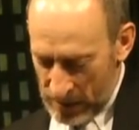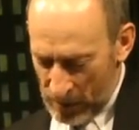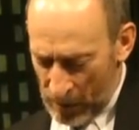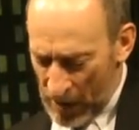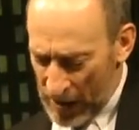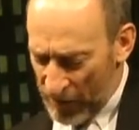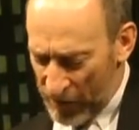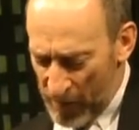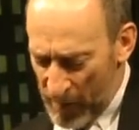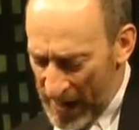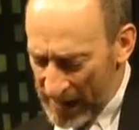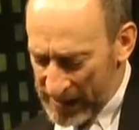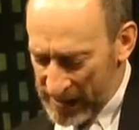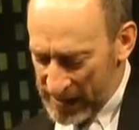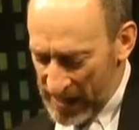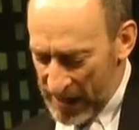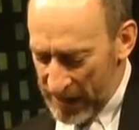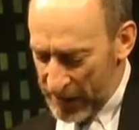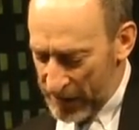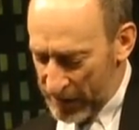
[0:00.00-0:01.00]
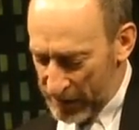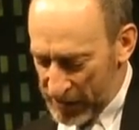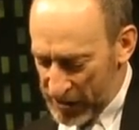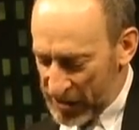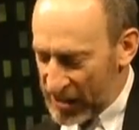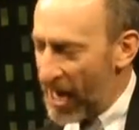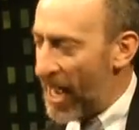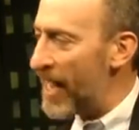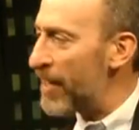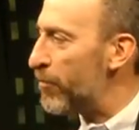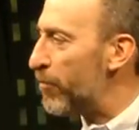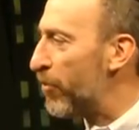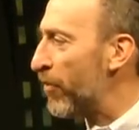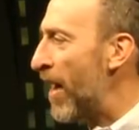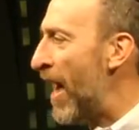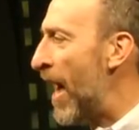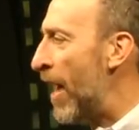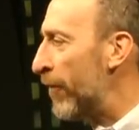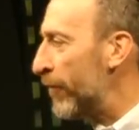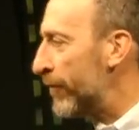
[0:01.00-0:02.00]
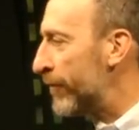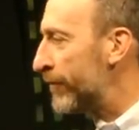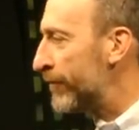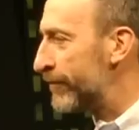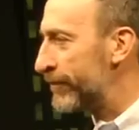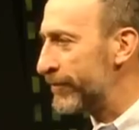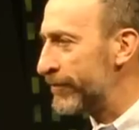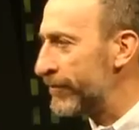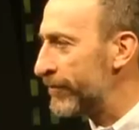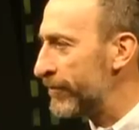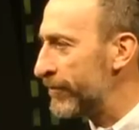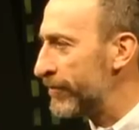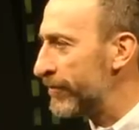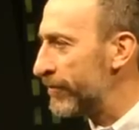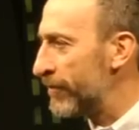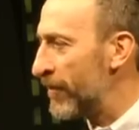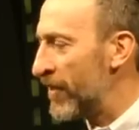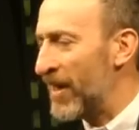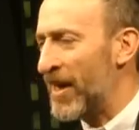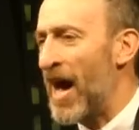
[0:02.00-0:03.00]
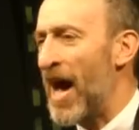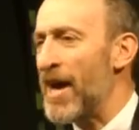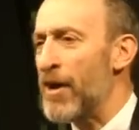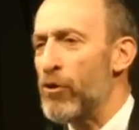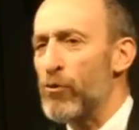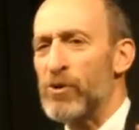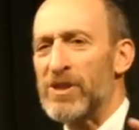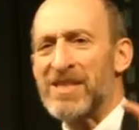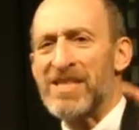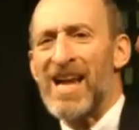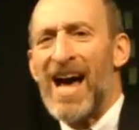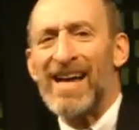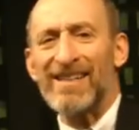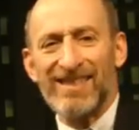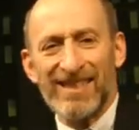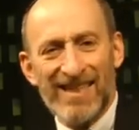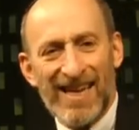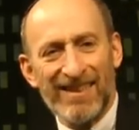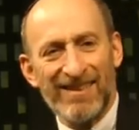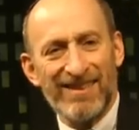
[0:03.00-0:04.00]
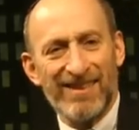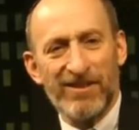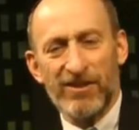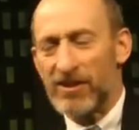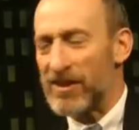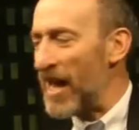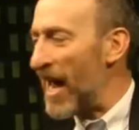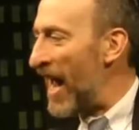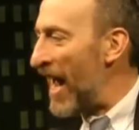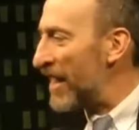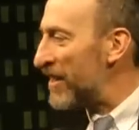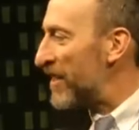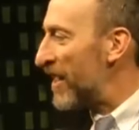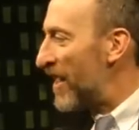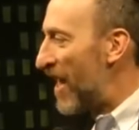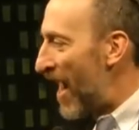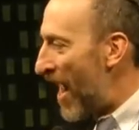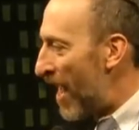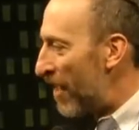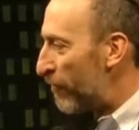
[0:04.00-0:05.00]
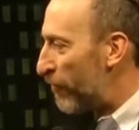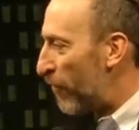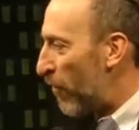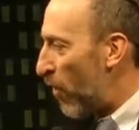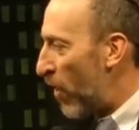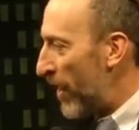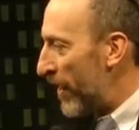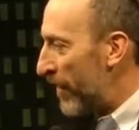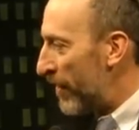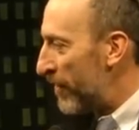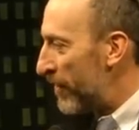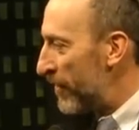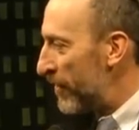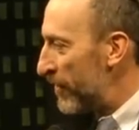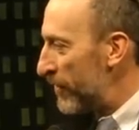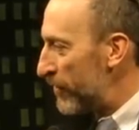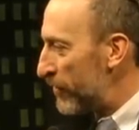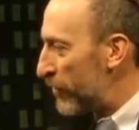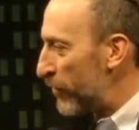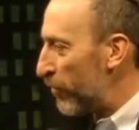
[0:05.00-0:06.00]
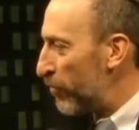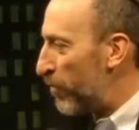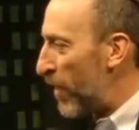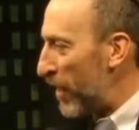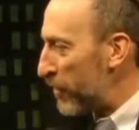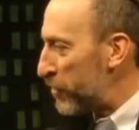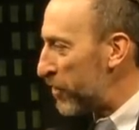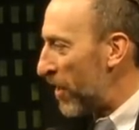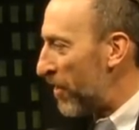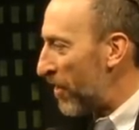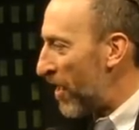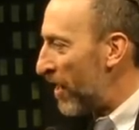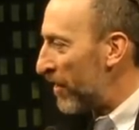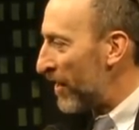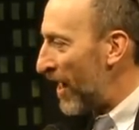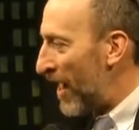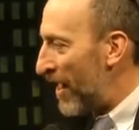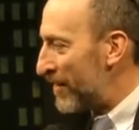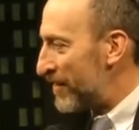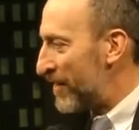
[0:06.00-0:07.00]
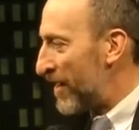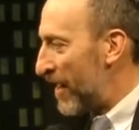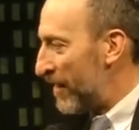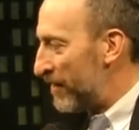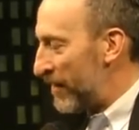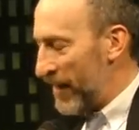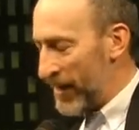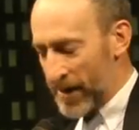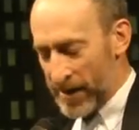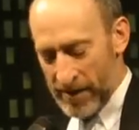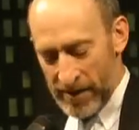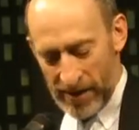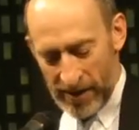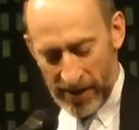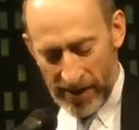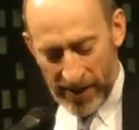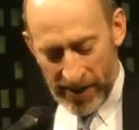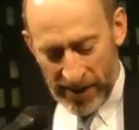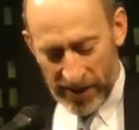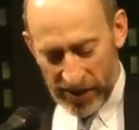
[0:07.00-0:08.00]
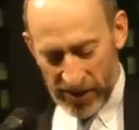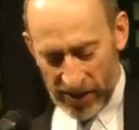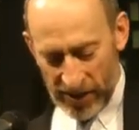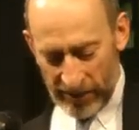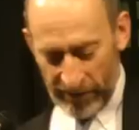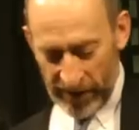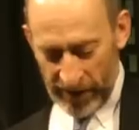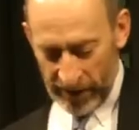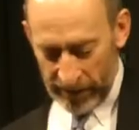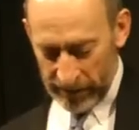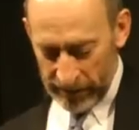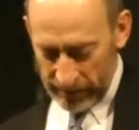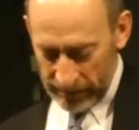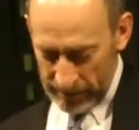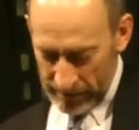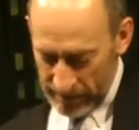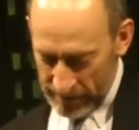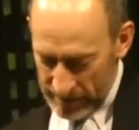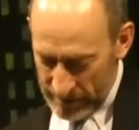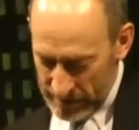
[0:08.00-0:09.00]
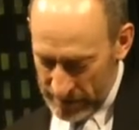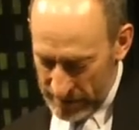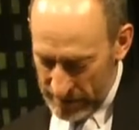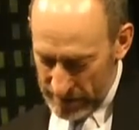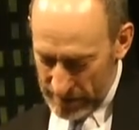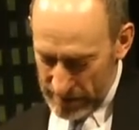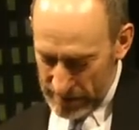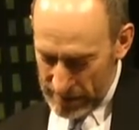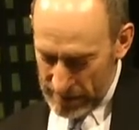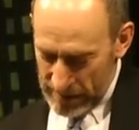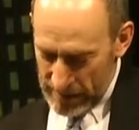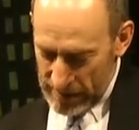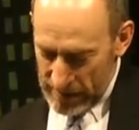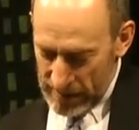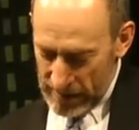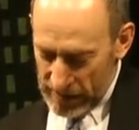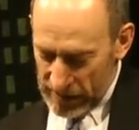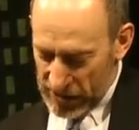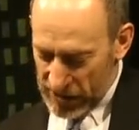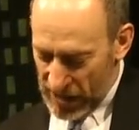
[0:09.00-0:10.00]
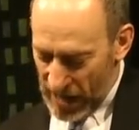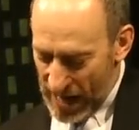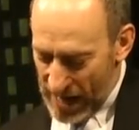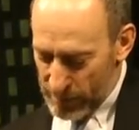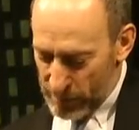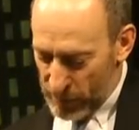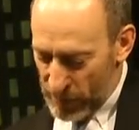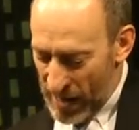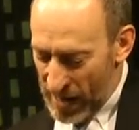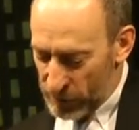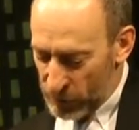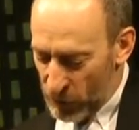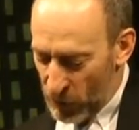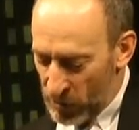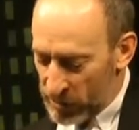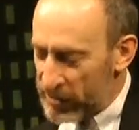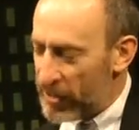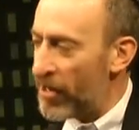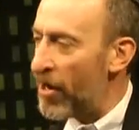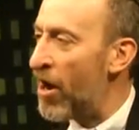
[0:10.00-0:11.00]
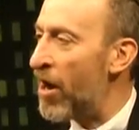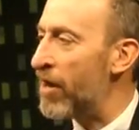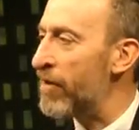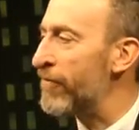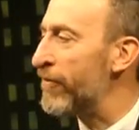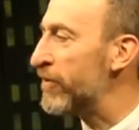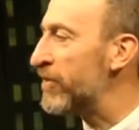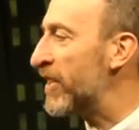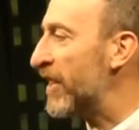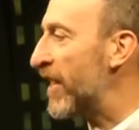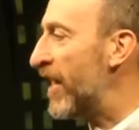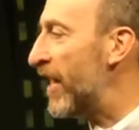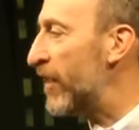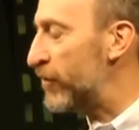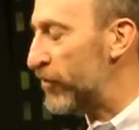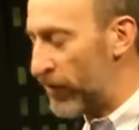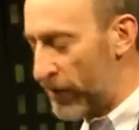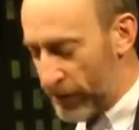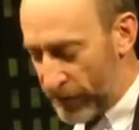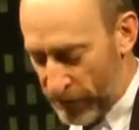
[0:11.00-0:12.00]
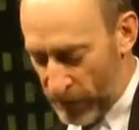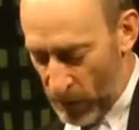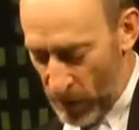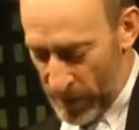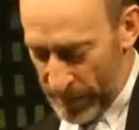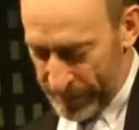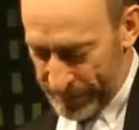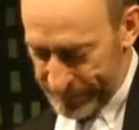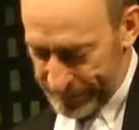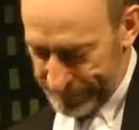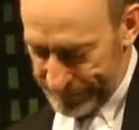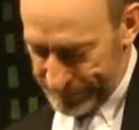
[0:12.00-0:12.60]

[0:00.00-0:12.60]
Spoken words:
One of my senators, Scott Brown, the guy who was not sent as an envoy to Bashar al-Assad in Syria. Scott Brown called on Harvard to cancel the forum.